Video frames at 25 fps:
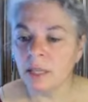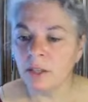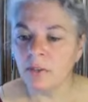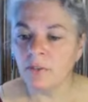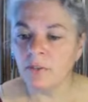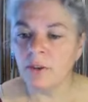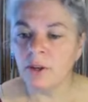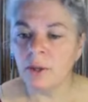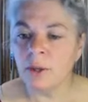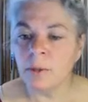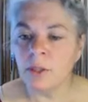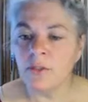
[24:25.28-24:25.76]
Thank
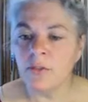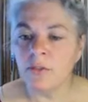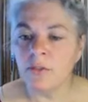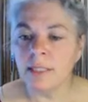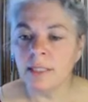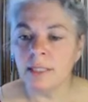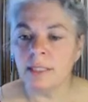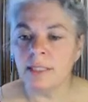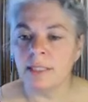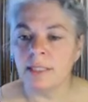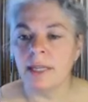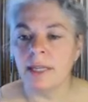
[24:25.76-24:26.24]
you very much for
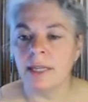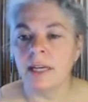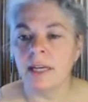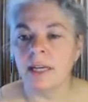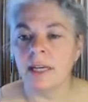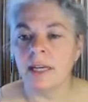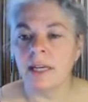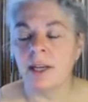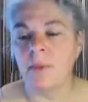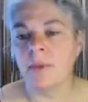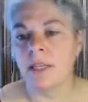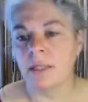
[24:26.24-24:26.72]
listening. I
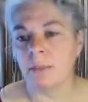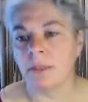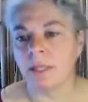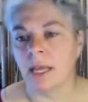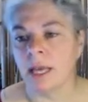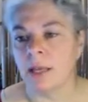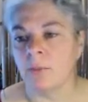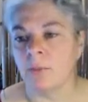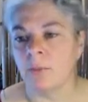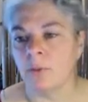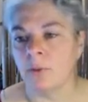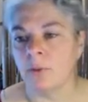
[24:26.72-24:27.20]
hope that's been
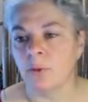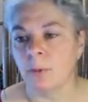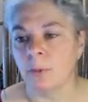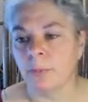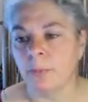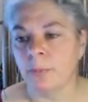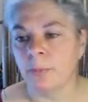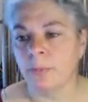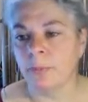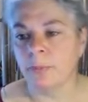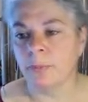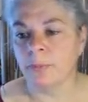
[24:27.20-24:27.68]

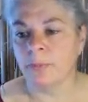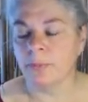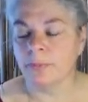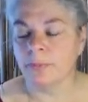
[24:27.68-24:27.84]
helpful.